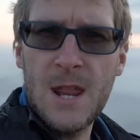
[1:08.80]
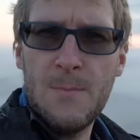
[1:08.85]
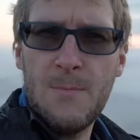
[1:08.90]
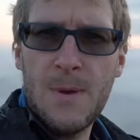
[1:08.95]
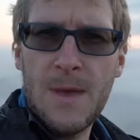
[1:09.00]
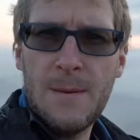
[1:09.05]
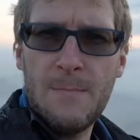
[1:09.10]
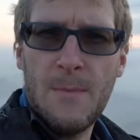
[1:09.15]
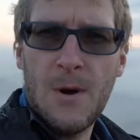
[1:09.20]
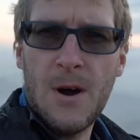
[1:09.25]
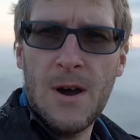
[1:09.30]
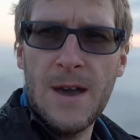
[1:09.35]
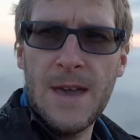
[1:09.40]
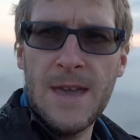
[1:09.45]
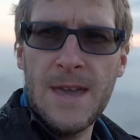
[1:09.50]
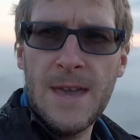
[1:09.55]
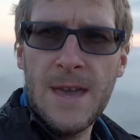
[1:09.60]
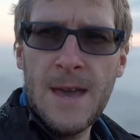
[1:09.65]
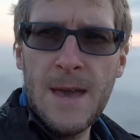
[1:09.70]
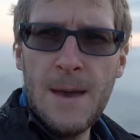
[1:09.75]
going to be
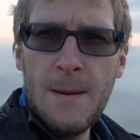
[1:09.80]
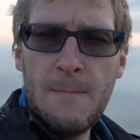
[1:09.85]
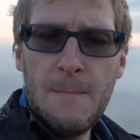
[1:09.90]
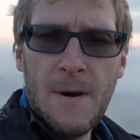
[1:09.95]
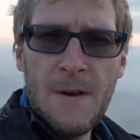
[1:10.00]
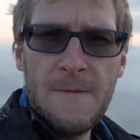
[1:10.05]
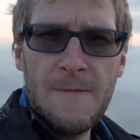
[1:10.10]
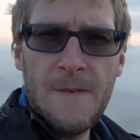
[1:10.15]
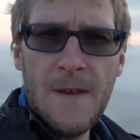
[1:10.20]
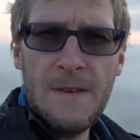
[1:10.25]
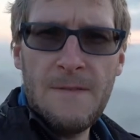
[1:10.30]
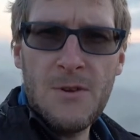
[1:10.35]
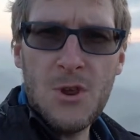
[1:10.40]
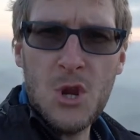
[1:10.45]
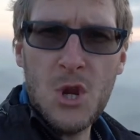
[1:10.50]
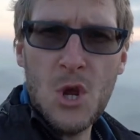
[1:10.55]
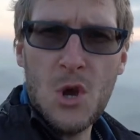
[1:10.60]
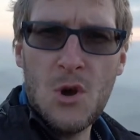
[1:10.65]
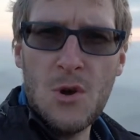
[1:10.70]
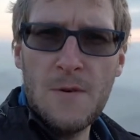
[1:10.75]
my
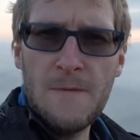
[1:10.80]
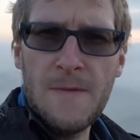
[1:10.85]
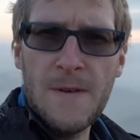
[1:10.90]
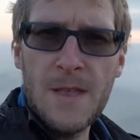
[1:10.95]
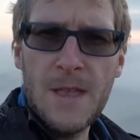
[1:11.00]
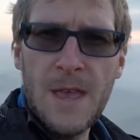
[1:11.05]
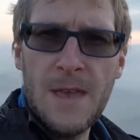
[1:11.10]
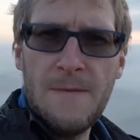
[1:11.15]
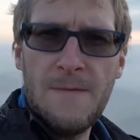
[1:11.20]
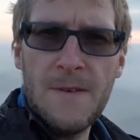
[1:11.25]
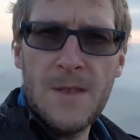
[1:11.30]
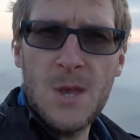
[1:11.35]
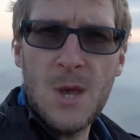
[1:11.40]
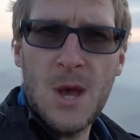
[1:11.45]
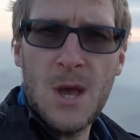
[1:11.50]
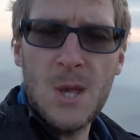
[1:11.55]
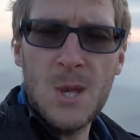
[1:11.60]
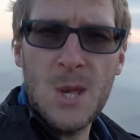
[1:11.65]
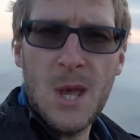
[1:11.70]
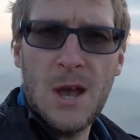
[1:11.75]
favourite shot if it
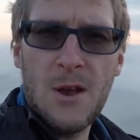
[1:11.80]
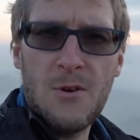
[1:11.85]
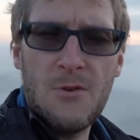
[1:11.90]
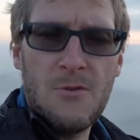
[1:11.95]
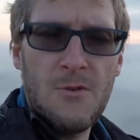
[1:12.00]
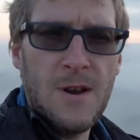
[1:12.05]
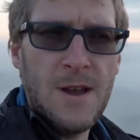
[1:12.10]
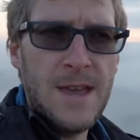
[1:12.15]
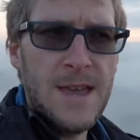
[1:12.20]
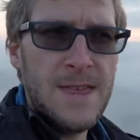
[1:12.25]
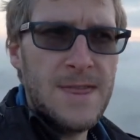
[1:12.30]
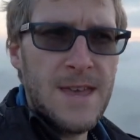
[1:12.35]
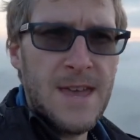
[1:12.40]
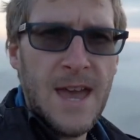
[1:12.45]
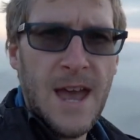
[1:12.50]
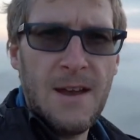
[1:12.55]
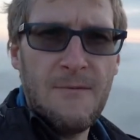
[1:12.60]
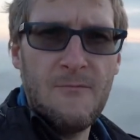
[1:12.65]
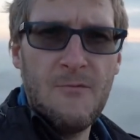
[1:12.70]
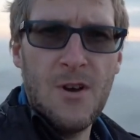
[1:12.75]
turns out all right in the
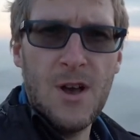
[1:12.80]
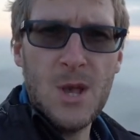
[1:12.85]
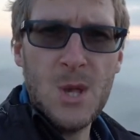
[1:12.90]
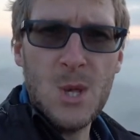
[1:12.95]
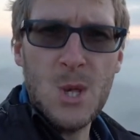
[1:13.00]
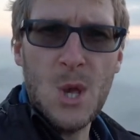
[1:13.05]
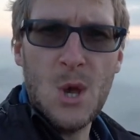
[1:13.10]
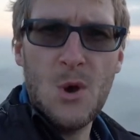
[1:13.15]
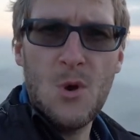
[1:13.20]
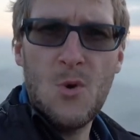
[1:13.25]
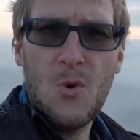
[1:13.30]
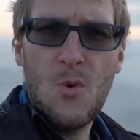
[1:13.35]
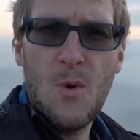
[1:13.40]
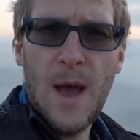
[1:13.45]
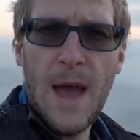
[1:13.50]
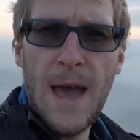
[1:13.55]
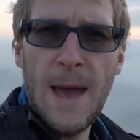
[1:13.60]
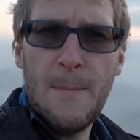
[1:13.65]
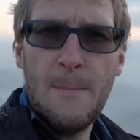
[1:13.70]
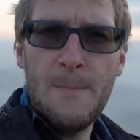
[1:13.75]
camera.
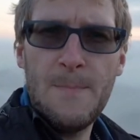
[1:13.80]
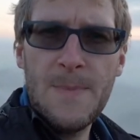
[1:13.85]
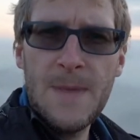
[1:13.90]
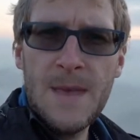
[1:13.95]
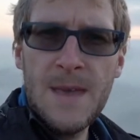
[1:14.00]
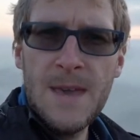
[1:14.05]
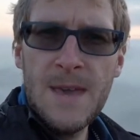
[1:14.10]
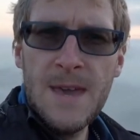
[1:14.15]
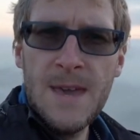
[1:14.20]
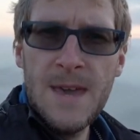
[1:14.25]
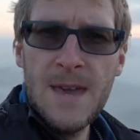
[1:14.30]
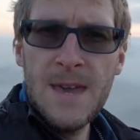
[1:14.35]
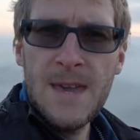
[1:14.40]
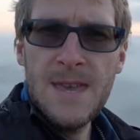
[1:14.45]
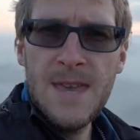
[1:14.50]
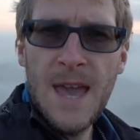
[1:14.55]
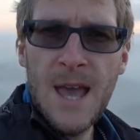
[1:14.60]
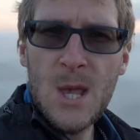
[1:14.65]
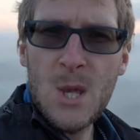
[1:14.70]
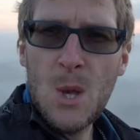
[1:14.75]
So
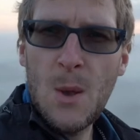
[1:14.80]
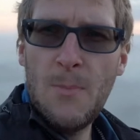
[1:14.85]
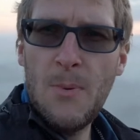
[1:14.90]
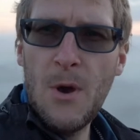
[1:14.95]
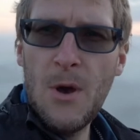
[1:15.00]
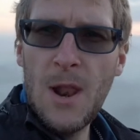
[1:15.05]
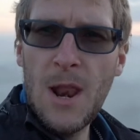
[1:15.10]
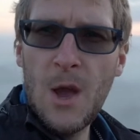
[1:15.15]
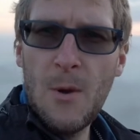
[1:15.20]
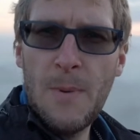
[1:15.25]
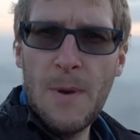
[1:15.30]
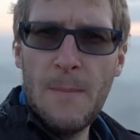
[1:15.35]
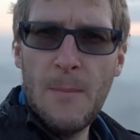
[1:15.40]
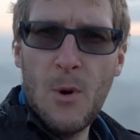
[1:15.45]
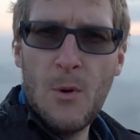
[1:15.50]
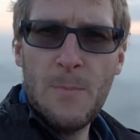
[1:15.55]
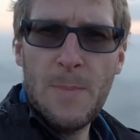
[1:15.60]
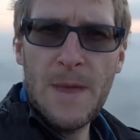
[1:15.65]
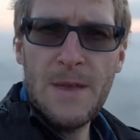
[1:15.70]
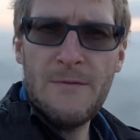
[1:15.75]
so I'll put a little bit
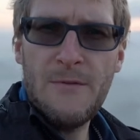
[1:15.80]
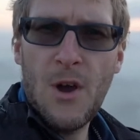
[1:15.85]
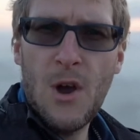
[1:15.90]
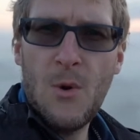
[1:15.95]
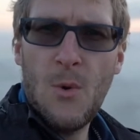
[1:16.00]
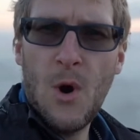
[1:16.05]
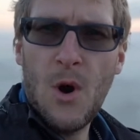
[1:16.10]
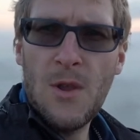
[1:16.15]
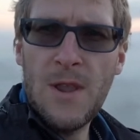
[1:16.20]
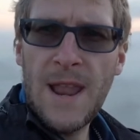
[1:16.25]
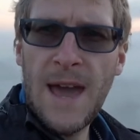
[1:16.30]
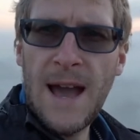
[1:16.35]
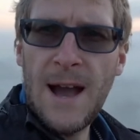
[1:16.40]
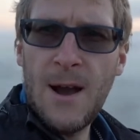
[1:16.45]
more B-roll on